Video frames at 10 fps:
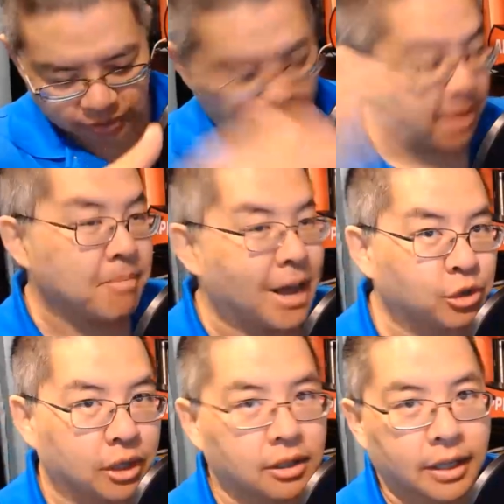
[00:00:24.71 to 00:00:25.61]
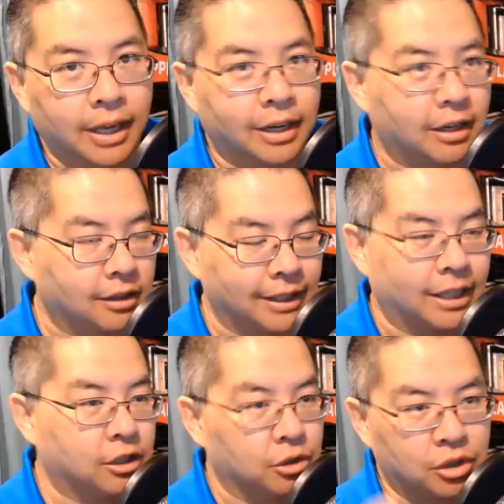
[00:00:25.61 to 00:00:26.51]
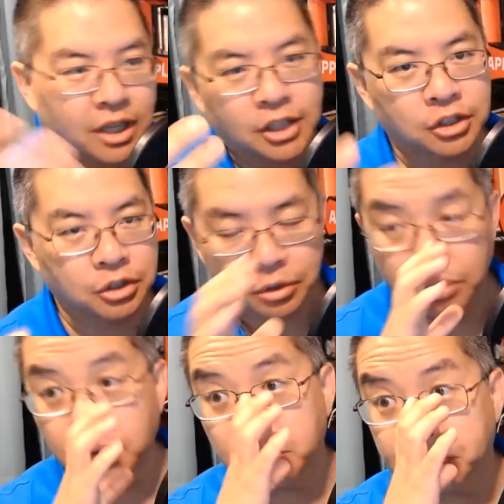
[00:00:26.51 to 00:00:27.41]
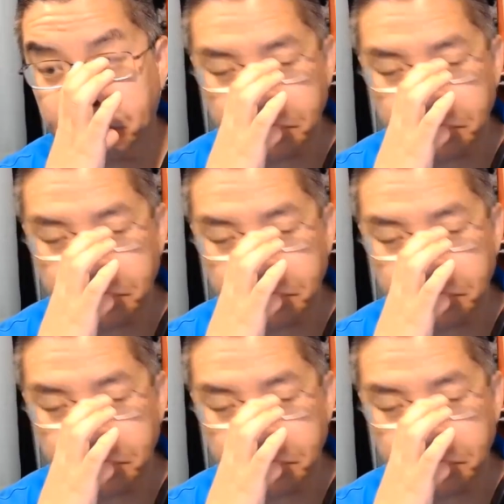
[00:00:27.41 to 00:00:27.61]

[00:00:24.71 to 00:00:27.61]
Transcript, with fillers: say, a metric like clicks or sessions or goals,